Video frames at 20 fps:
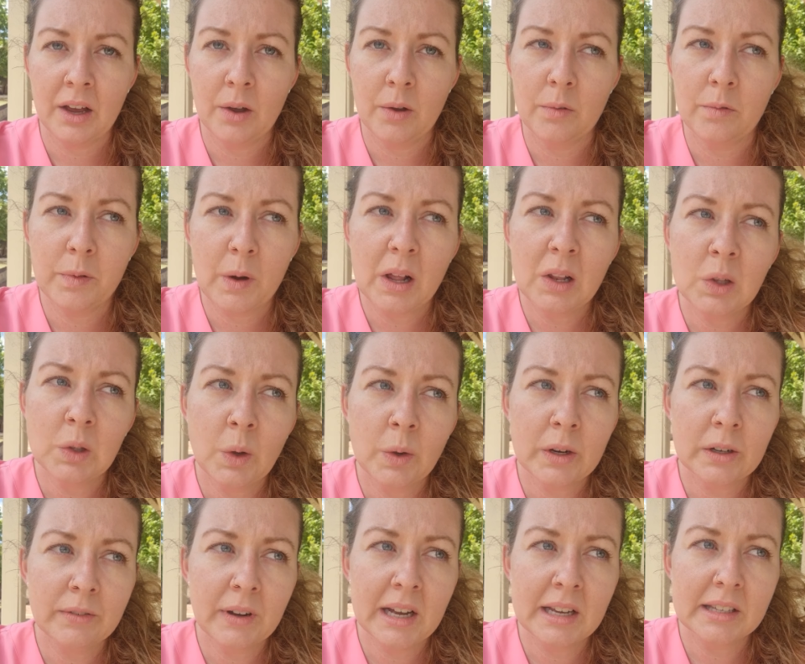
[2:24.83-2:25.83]
For a lot
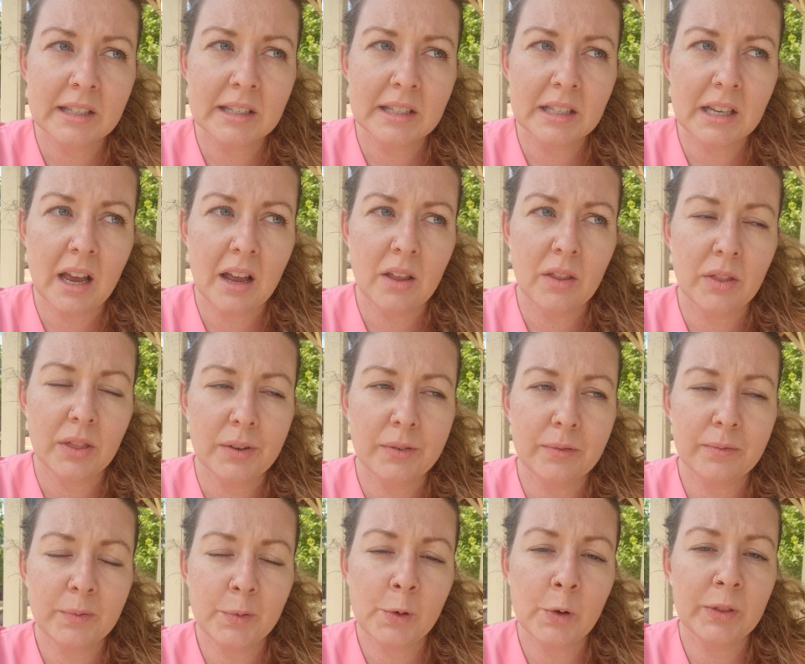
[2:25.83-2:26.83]
of us, the
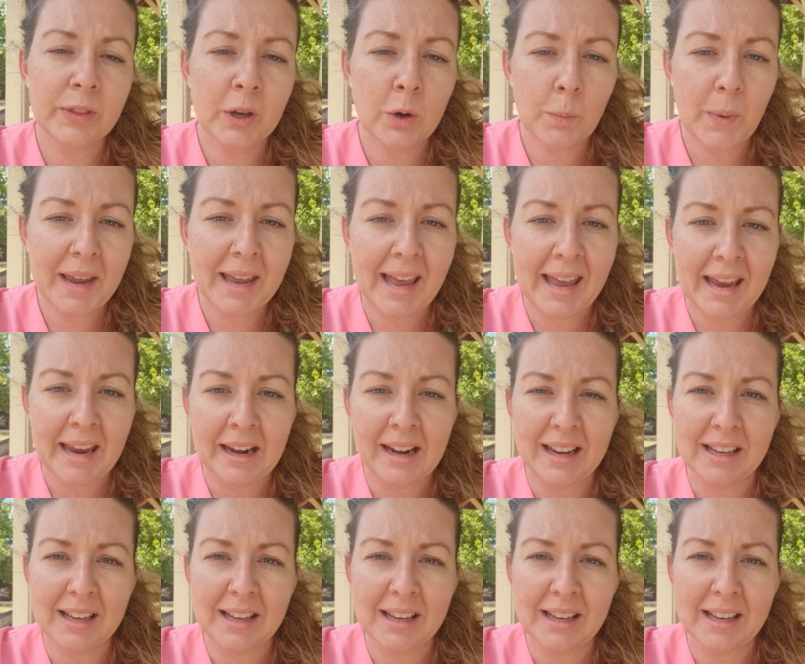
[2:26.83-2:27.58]
food that we eat